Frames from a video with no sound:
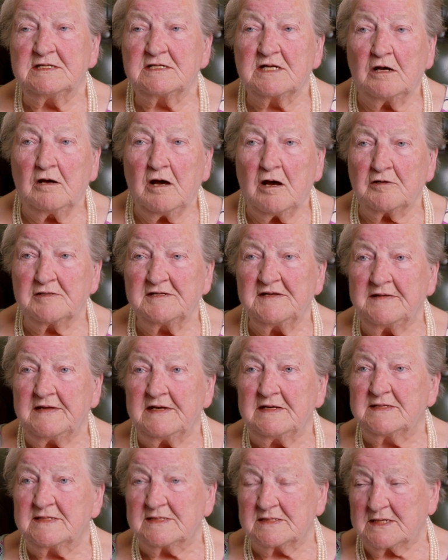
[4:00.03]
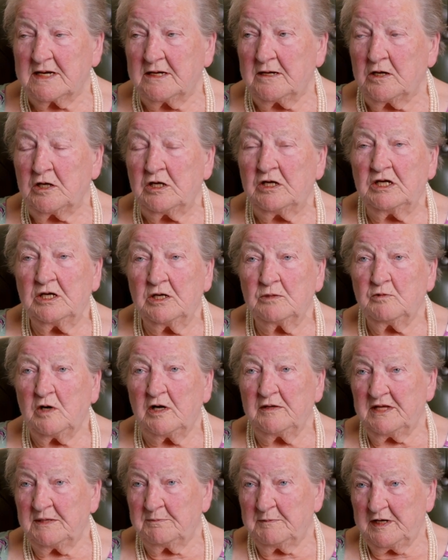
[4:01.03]
car to this
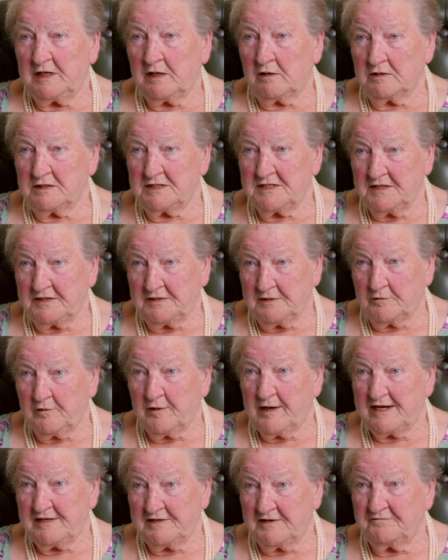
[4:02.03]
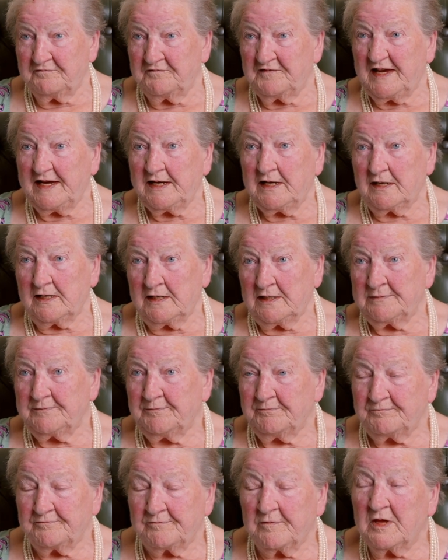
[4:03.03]
one that belonged to the Grendon vicar.
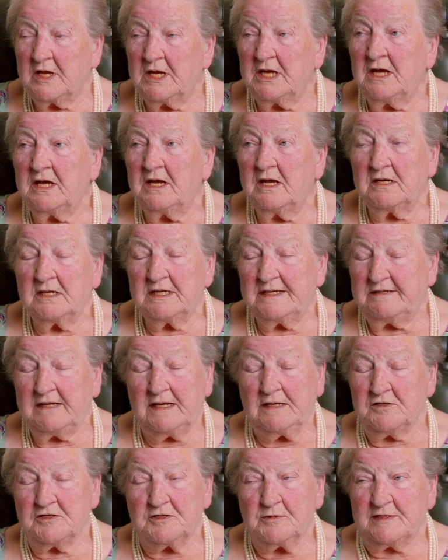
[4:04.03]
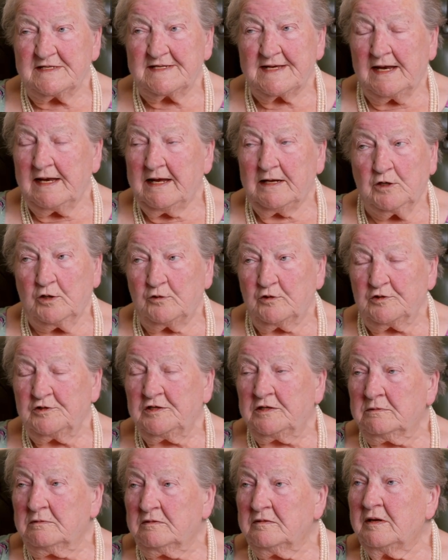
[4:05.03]
It didn't do us any good.
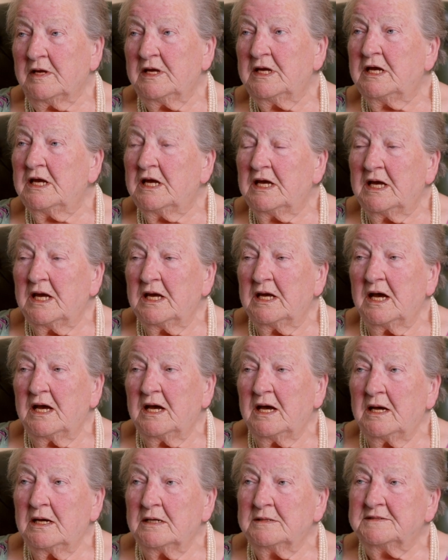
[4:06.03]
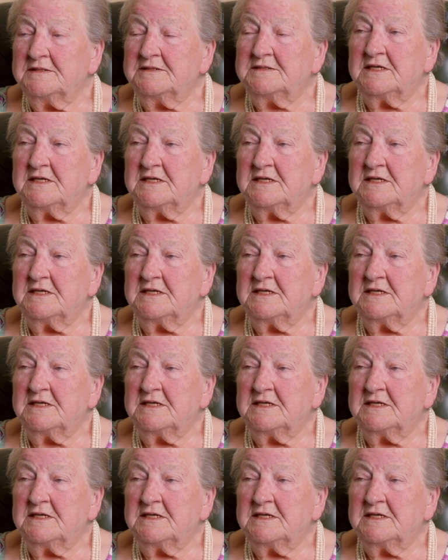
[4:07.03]
And